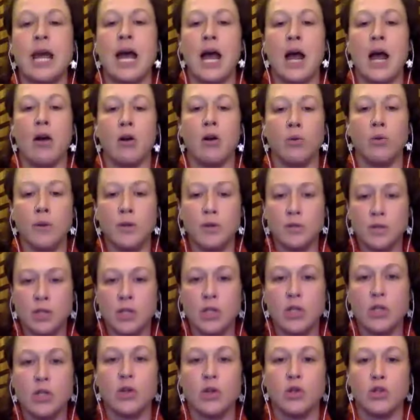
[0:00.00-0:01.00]
How are we
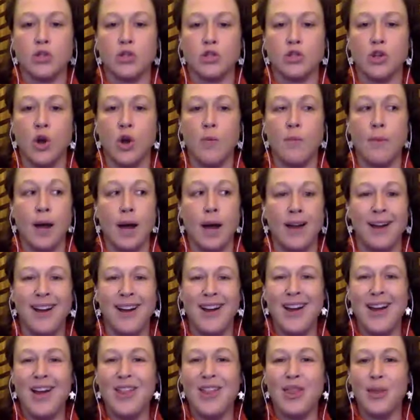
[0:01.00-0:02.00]
using soma,
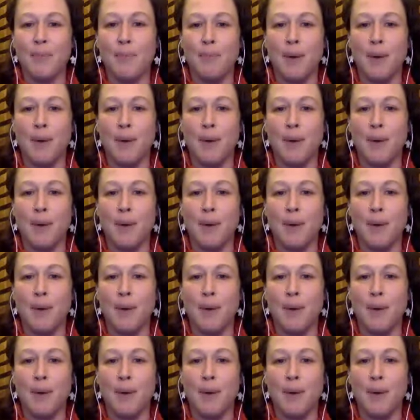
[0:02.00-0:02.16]
the